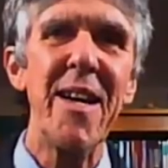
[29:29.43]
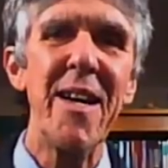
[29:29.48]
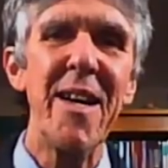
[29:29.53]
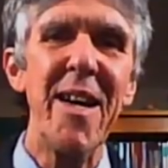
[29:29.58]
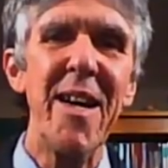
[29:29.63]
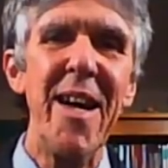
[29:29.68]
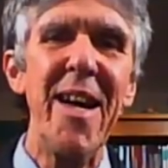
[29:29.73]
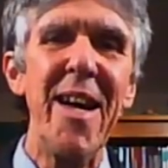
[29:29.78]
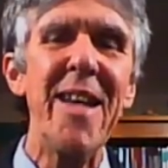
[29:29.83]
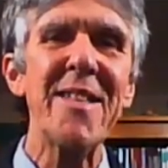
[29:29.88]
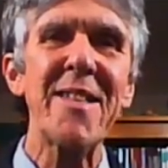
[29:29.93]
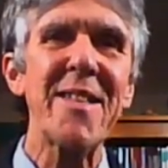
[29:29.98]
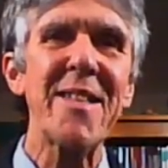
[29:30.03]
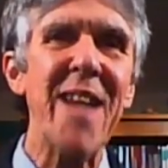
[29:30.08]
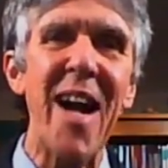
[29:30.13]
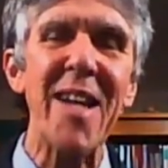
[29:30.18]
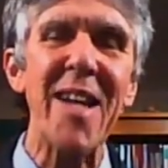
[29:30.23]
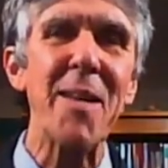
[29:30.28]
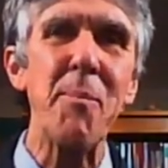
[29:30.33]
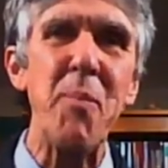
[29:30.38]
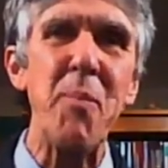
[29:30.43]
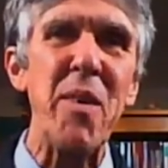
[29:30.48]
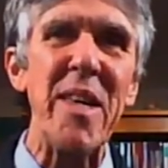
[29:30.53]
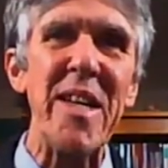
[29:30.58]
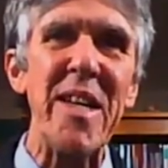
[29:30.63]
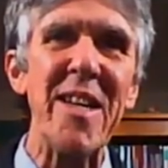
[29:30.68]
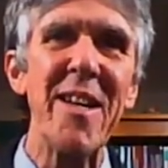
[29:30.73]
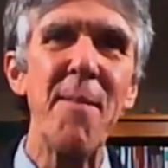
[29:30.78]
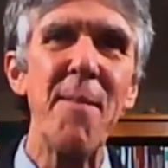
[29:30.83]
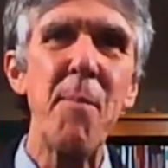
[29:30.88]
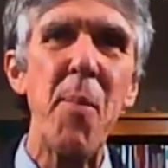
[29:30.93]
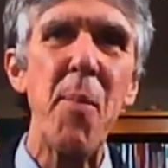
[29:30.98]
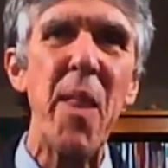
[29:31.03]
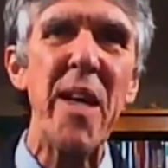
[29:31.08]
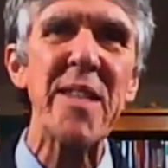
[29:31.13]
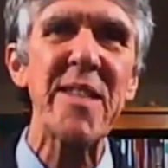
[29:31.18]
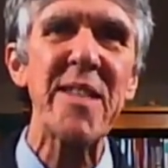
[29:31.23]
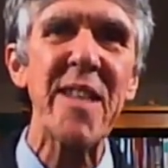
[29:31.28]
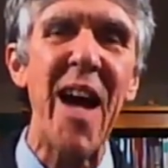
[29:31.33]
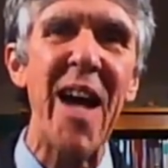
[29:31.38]
It's got to be.
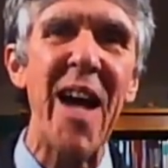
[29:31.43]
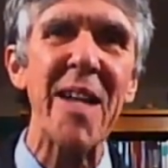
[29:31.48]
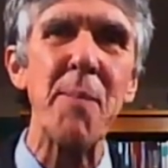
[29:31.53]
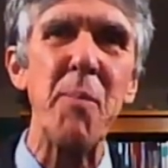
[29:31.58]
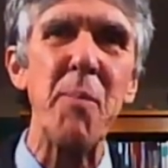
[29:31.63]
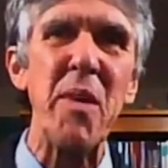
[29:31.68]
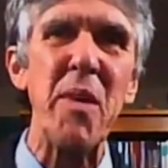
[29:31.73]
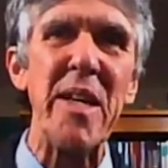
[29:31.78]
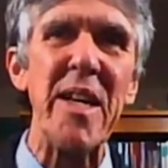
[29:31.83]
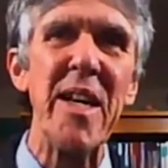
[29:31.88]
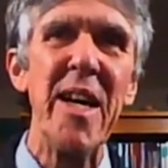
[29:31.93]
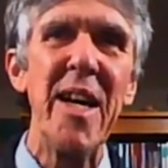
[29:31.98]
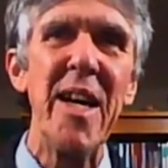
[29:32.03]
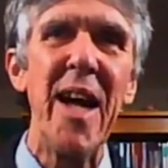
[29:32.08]
It's got to be.